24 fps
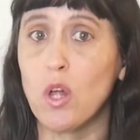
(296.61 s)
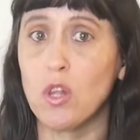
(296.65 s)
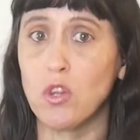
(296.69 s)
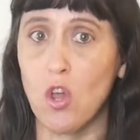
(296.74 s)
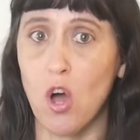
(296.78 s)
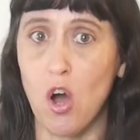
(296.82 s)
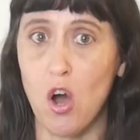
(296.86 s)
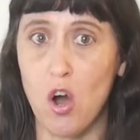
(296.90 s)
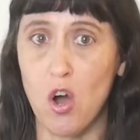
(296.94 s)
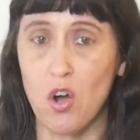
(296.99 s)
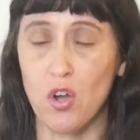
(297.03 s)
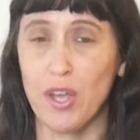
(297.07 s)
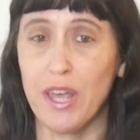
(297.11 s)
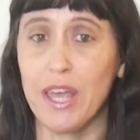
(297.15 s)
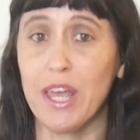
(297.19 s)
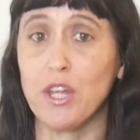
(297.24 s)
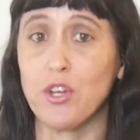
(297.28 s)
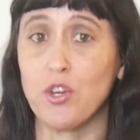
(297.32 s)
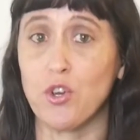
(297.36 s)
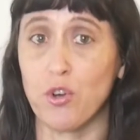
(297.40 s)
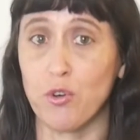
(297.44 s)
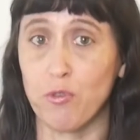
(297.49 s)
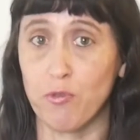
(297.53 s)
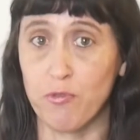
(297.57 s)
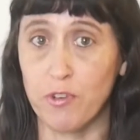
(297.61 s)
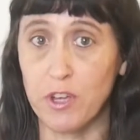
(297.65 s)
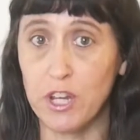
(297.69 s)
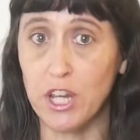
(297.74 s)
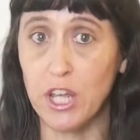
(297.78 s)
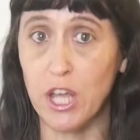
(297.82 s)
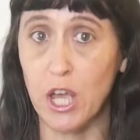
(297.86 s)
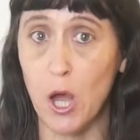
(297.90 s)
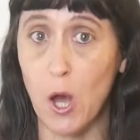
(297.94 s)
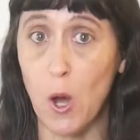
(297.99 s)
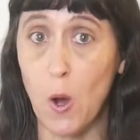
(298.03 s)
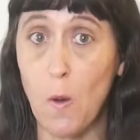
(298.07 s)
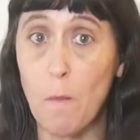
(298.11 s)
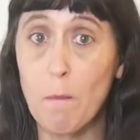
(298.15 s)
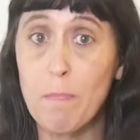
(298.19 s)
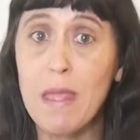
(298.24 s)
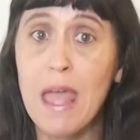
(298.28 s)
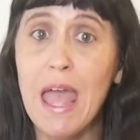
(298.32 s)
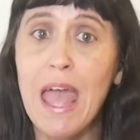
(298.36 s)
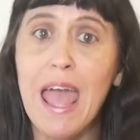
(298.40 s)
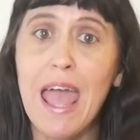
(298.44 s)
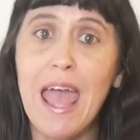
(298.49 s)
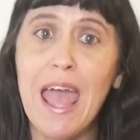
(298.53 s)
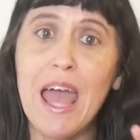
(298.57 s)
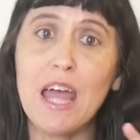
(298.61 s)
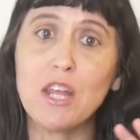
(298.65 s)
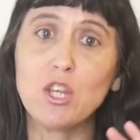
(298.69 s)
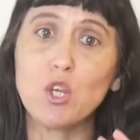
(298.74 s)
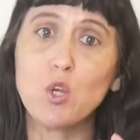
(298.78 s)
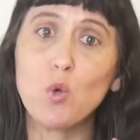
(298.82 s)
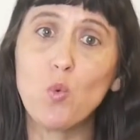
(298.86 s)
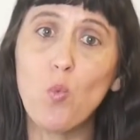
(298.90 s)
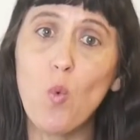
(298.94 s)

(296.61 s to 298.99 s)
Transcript: along in your video. And you